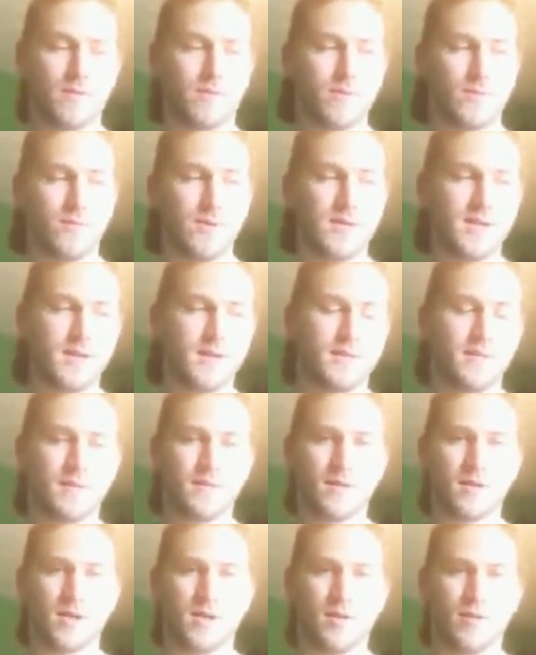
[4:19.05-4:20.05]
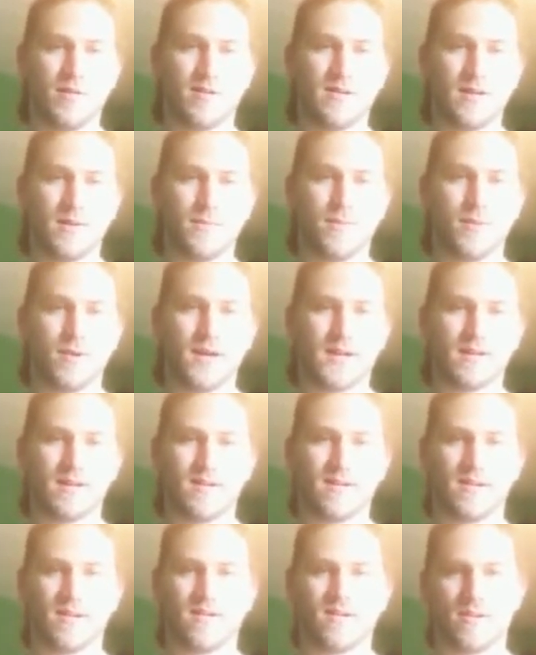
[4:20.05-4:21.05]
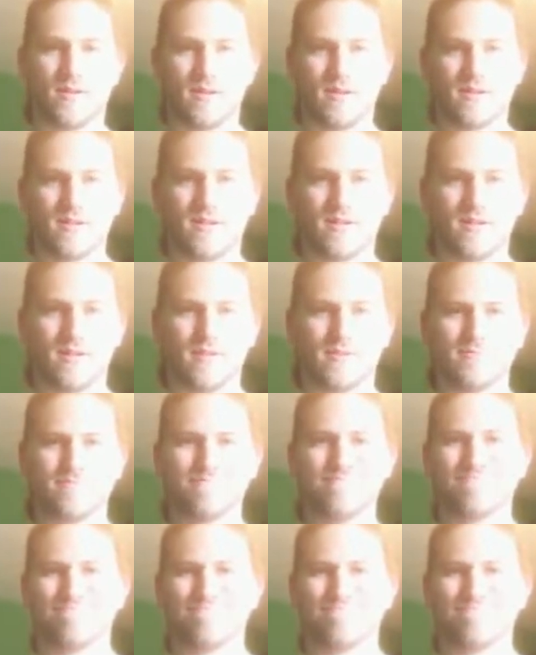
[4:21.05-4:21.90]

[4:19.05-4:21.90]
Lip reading: 3 cold steel practicing swords, so